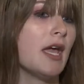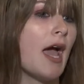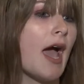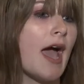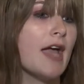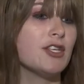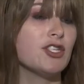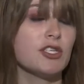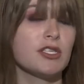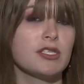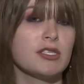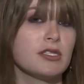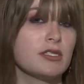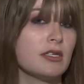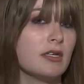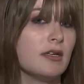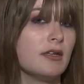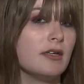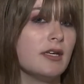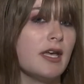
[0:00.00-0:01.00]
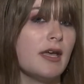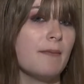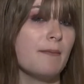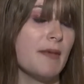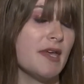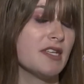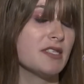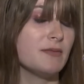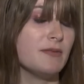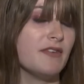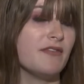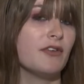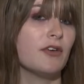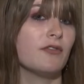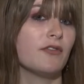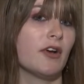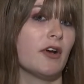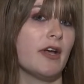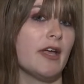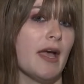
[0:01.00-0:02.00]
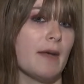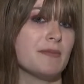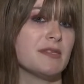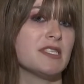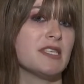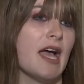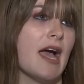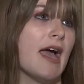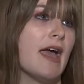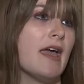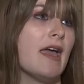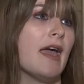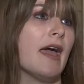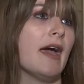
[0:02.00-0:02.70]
I just it makes me feel very upset.